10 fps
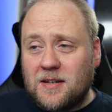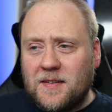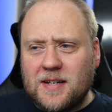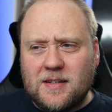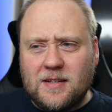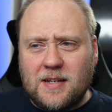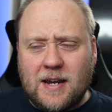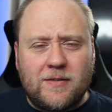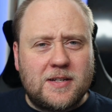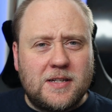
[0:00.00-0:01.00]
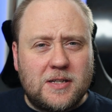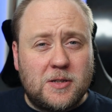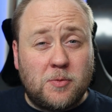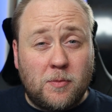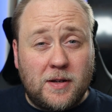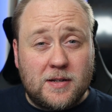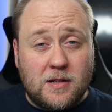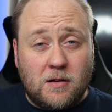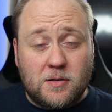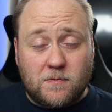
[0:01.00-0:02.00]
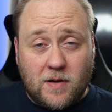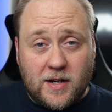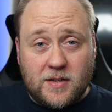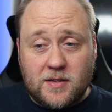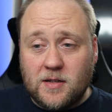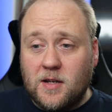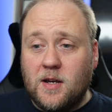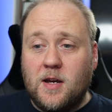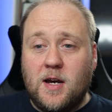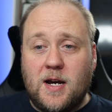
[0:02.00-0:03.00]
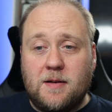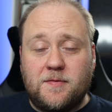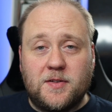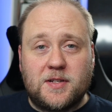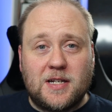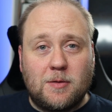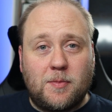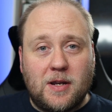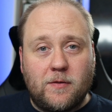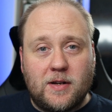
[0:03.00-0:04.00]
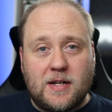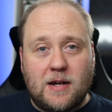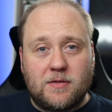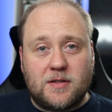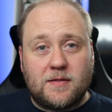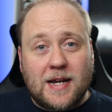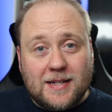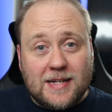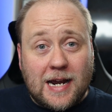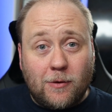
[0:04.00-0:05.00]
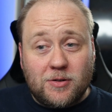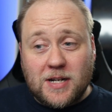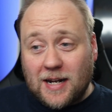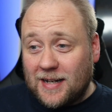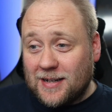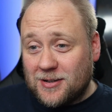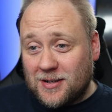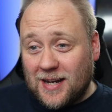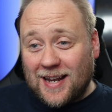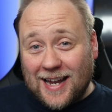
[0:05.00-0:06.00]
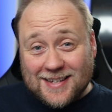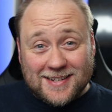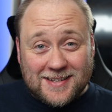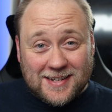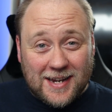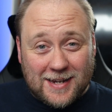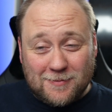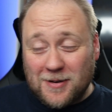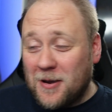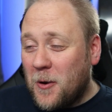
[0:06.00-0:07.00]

I think Eric said this is probably his last race for the summer period now. So that's our challenge as a team.